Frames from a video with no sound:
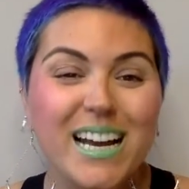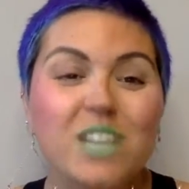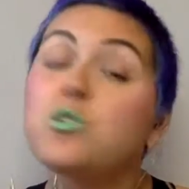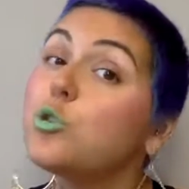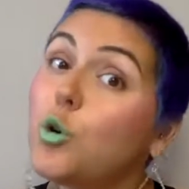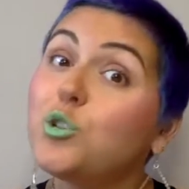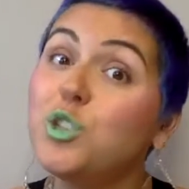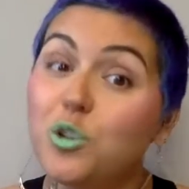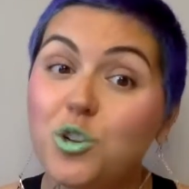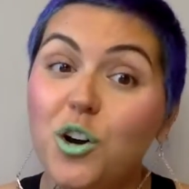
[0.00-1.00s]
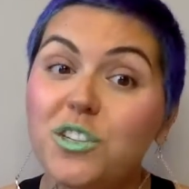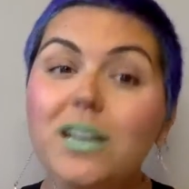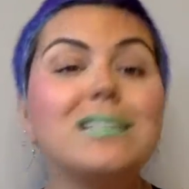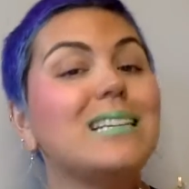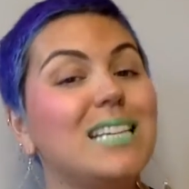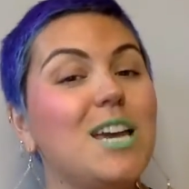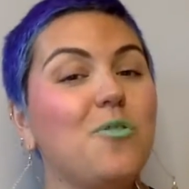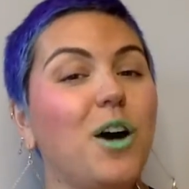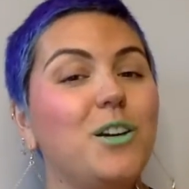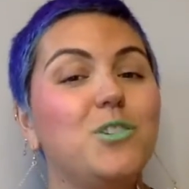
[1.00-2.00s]
So talk to your doctor to see if
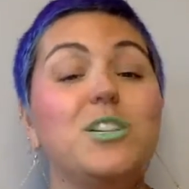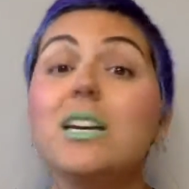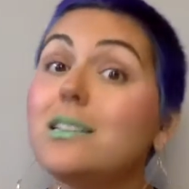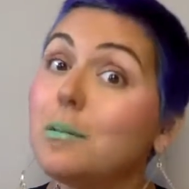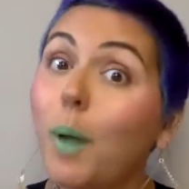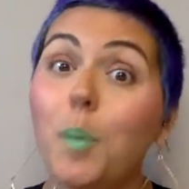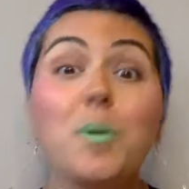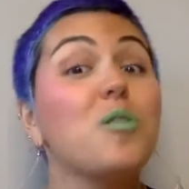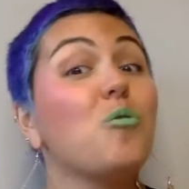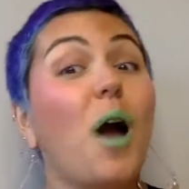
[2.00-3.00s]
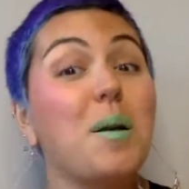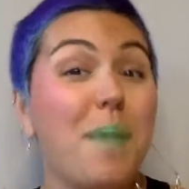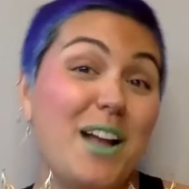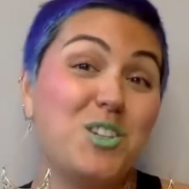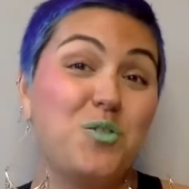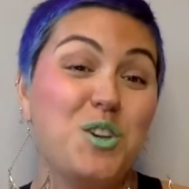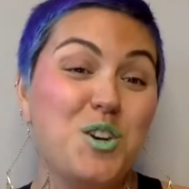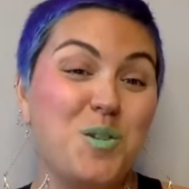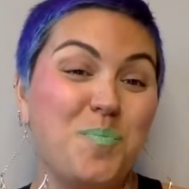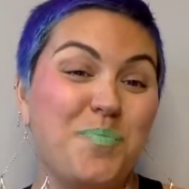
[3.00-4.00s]
IUDs might be the right match for you.